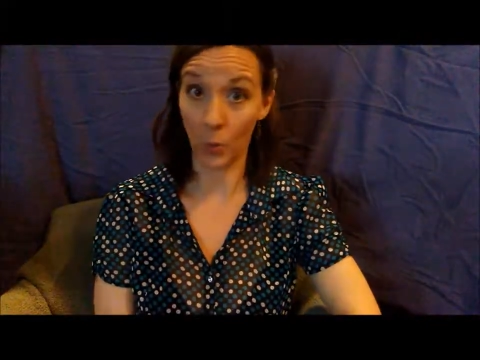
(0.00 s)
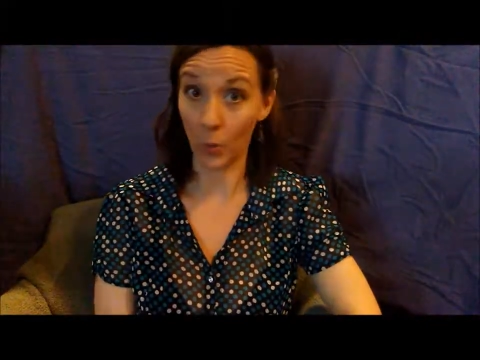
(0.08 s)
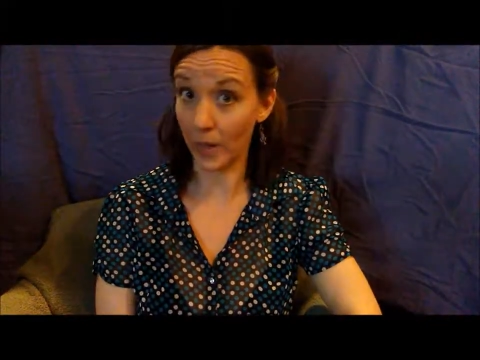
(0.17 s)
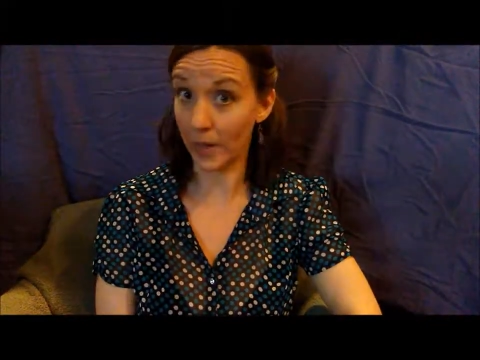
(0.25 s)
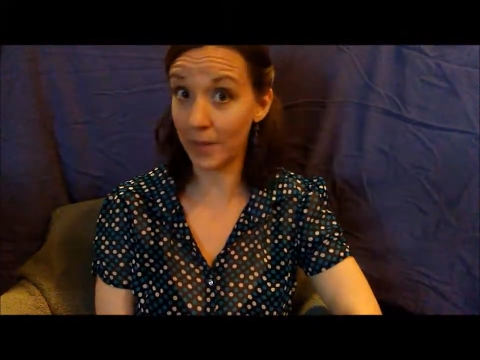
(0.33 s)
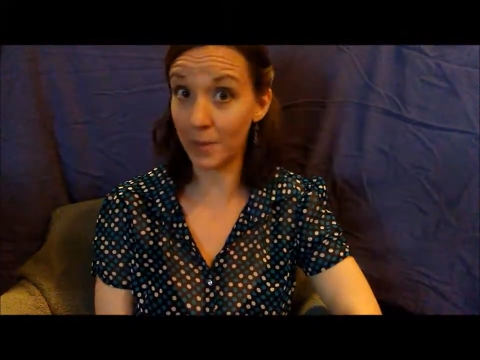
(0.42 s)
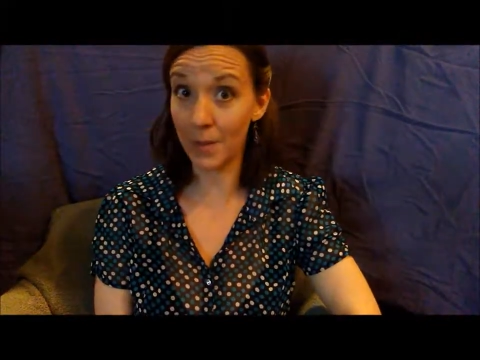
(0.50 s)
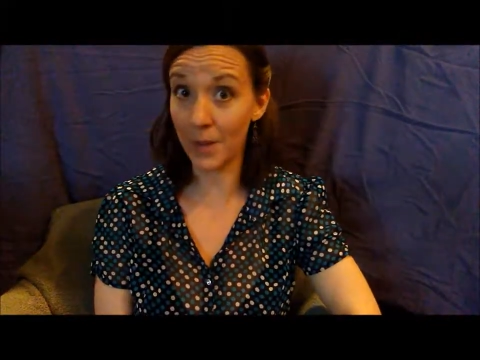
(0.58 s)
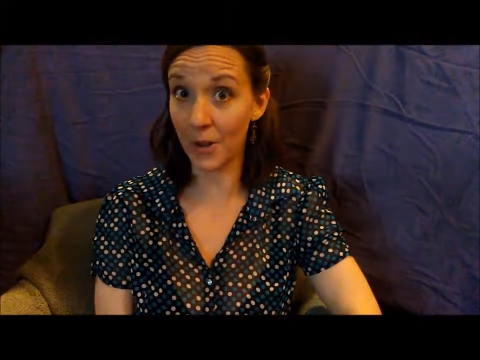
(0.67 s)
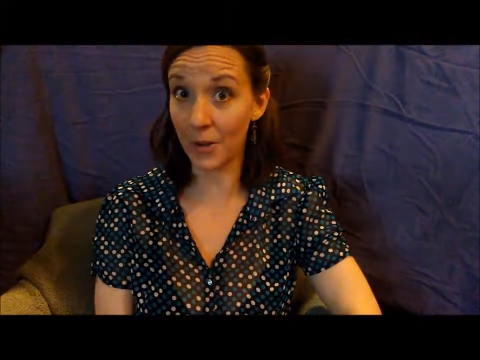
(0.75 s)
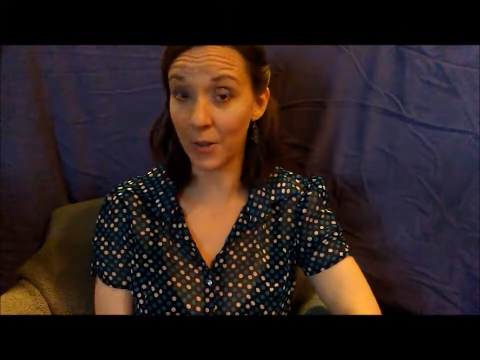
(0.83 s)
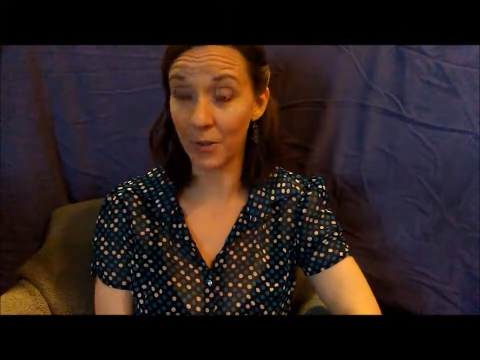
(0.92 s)
We need them
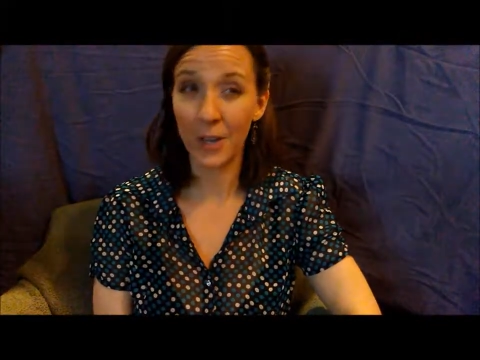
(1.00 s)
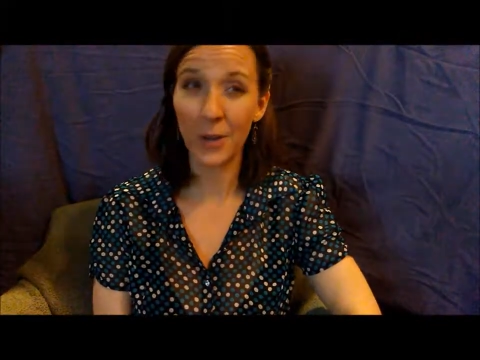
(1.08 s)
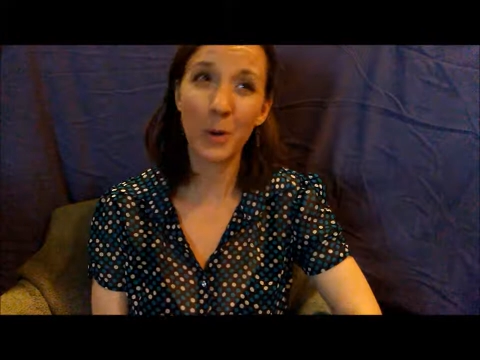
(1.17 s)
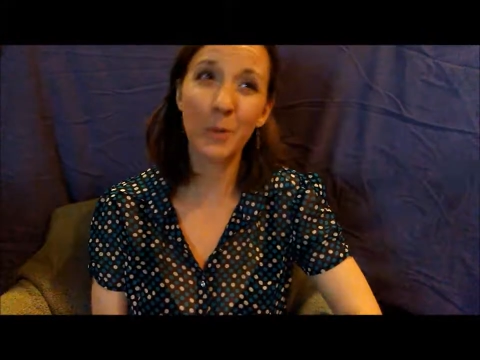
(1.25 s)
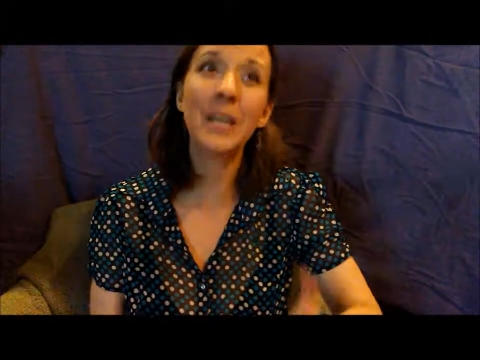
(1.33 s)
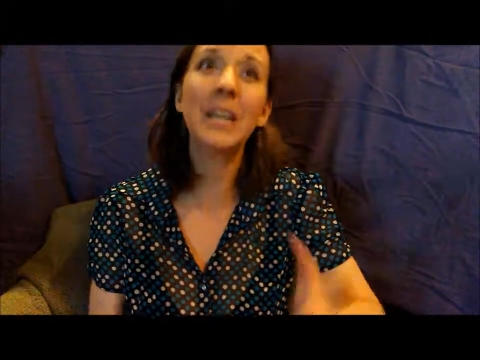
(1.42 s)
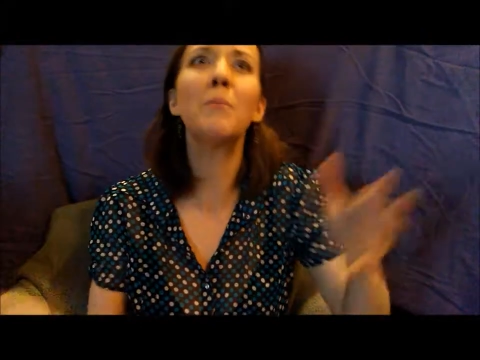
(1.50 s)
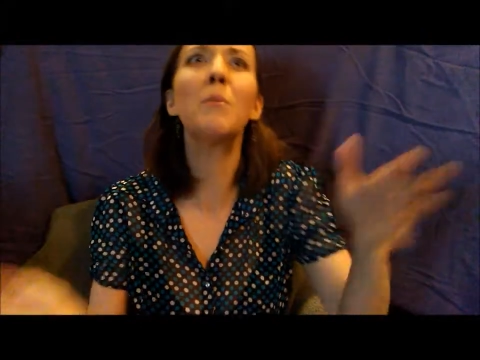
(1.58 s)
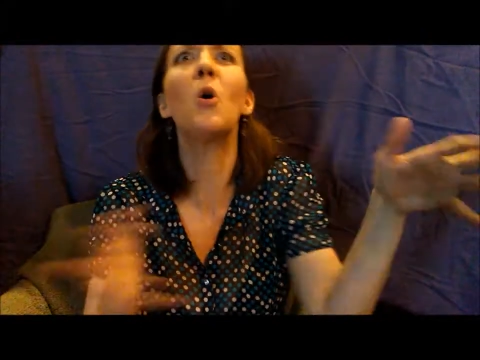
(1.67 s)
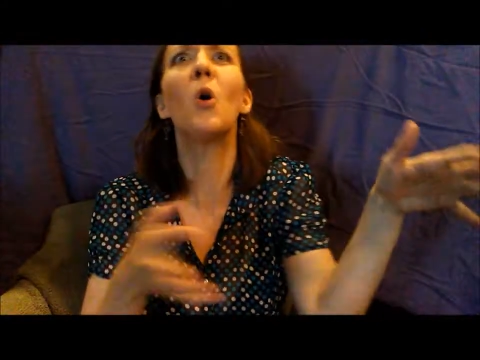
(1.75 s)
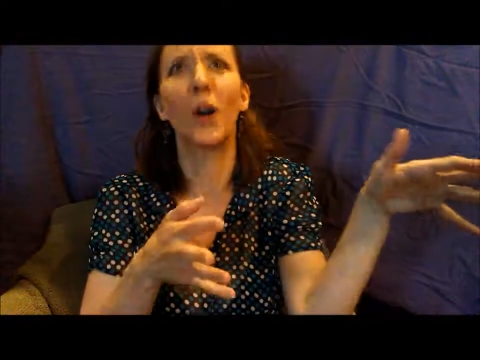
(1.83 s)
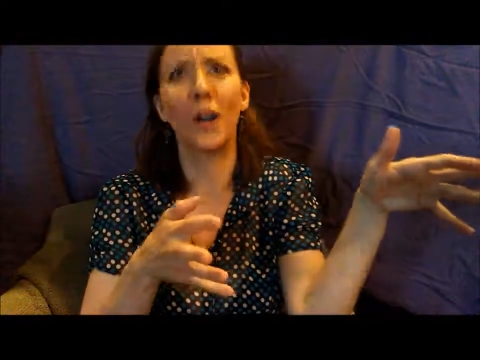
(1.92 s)
both, But we need
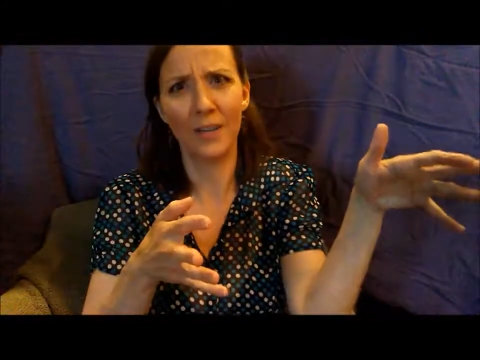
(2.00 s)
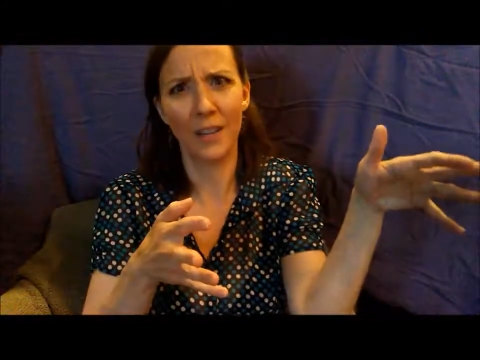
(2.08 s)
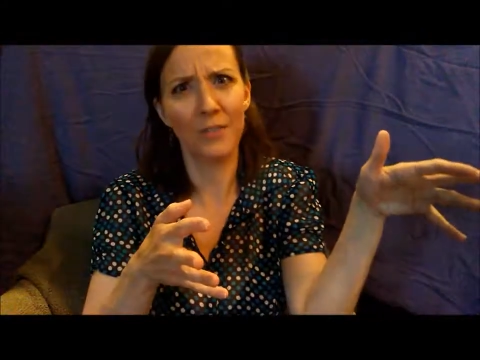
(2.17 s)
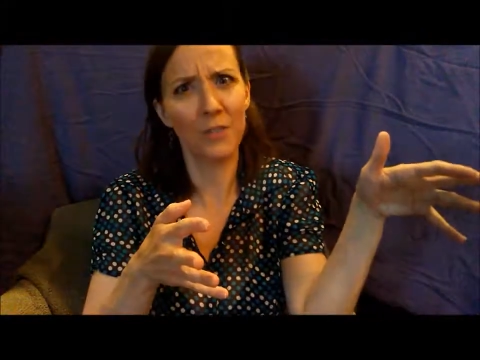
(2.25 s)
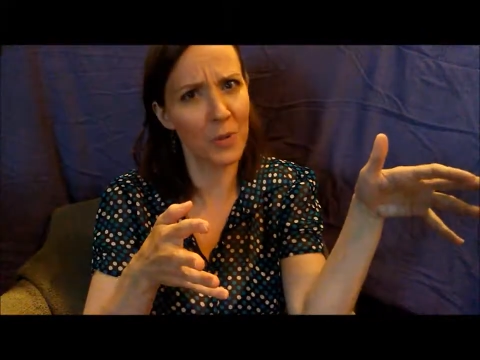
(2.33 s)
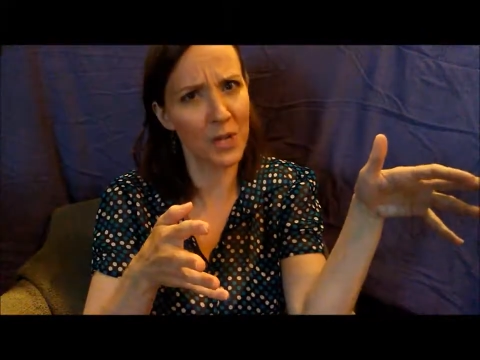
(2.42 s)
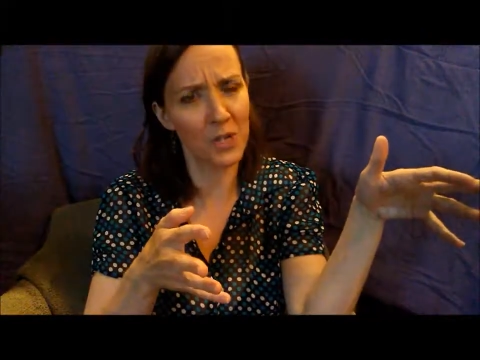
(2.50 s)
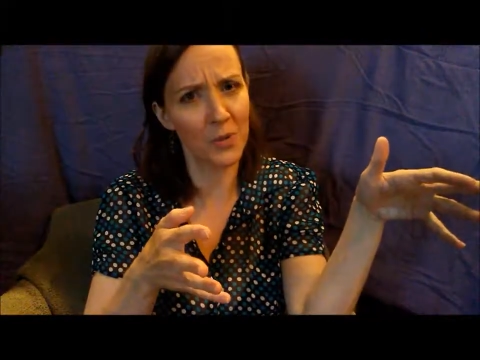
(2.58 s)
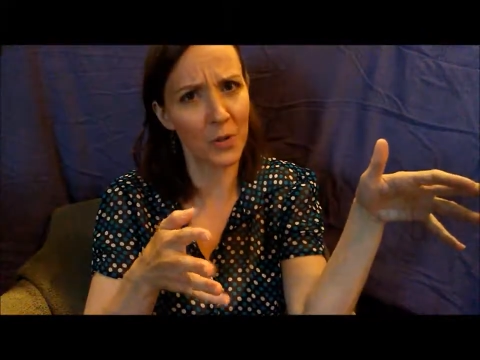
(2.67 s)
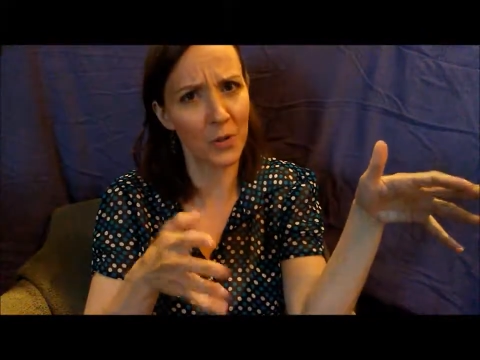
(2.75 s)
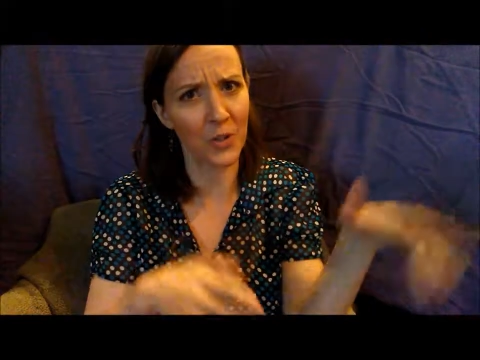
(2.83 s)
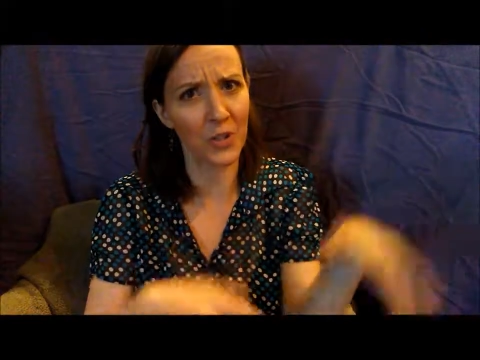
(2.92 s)
more of the major
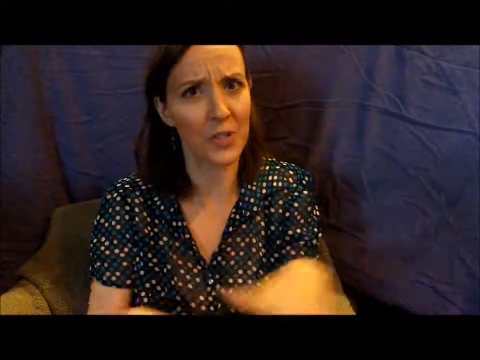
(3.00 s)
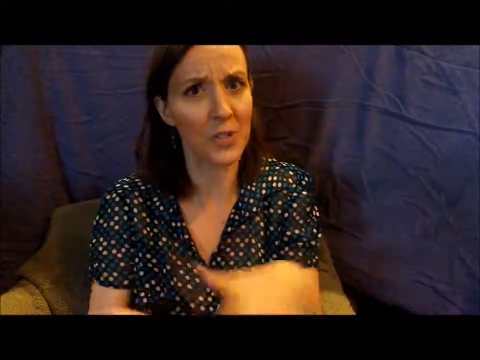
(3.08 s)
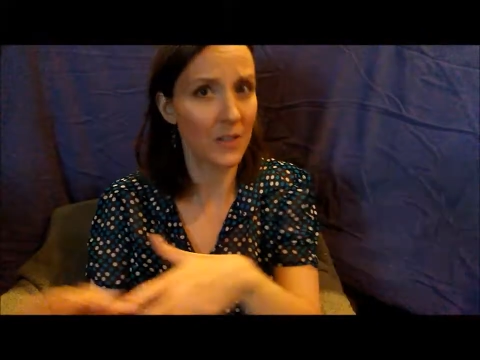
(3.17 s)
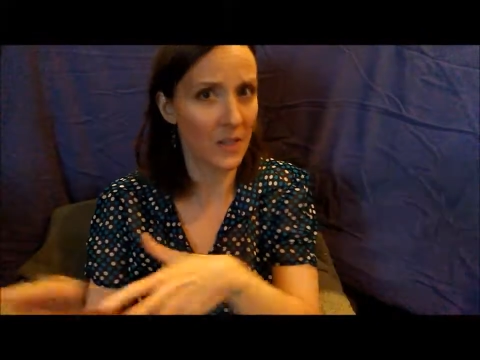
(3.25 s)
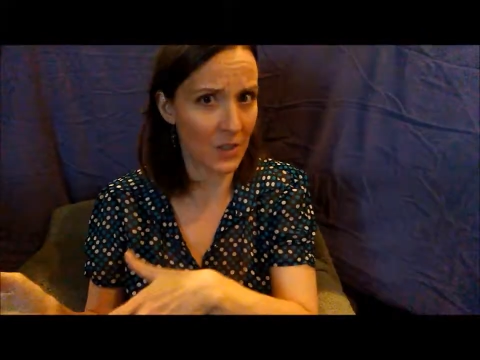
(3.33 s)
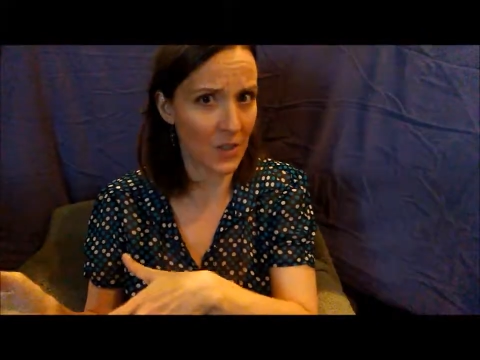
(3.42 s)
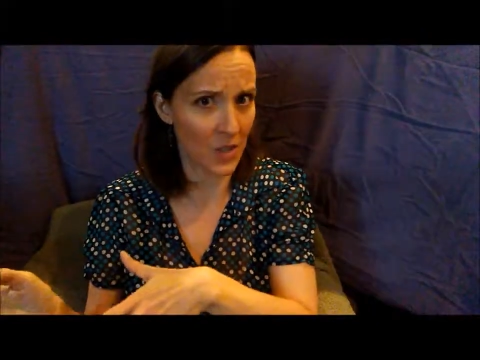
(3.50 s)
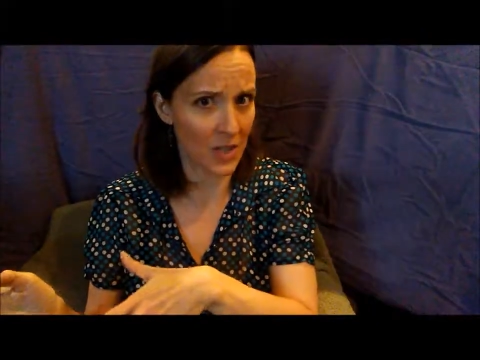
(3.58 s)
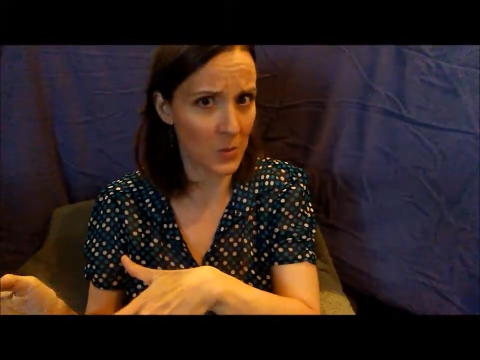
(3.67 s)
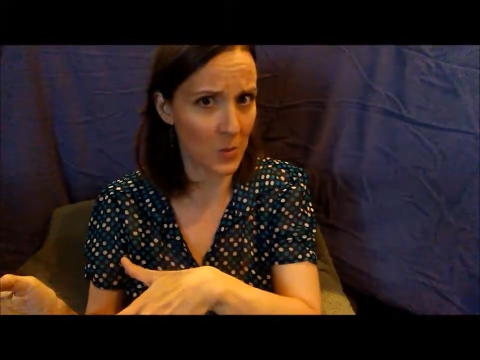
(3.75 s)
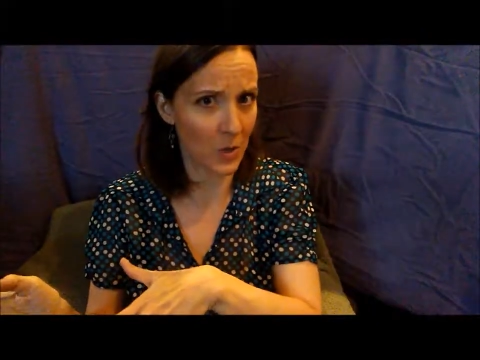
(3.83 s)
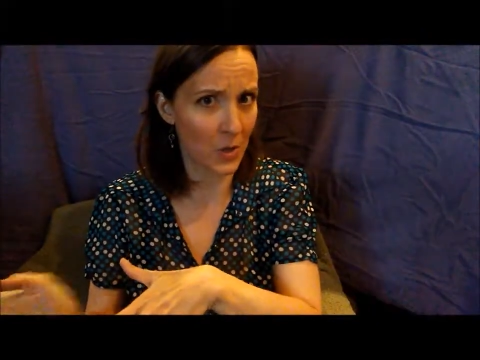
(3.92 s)
minerals than the
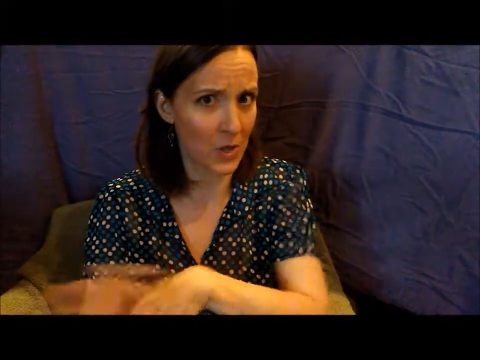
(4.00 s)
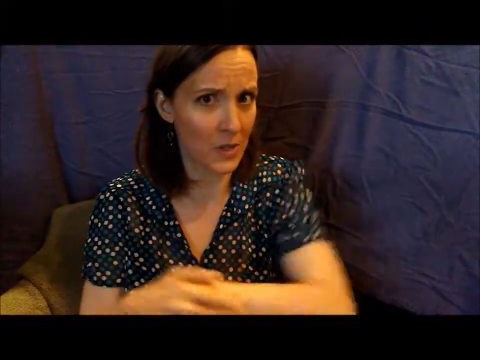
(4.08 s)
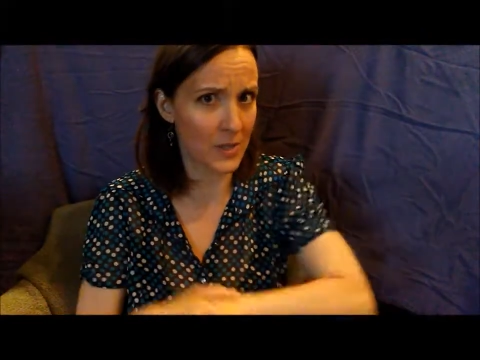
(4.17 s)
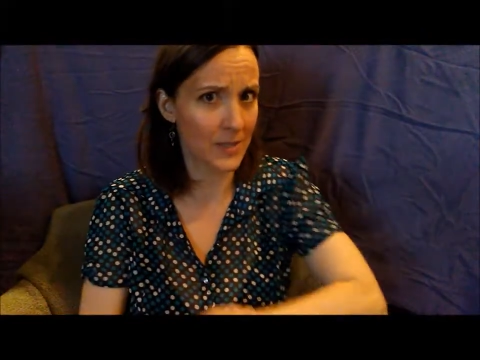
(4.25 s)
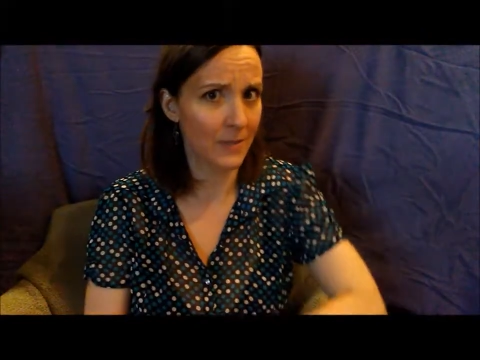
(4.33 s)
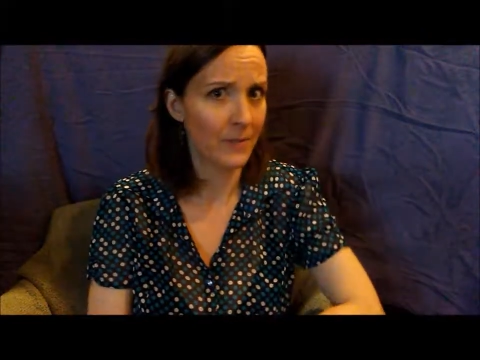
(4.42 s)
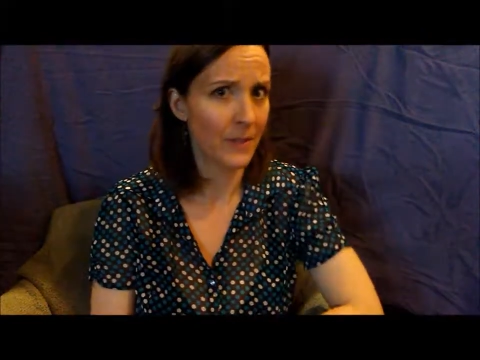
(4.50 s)
trace minerals.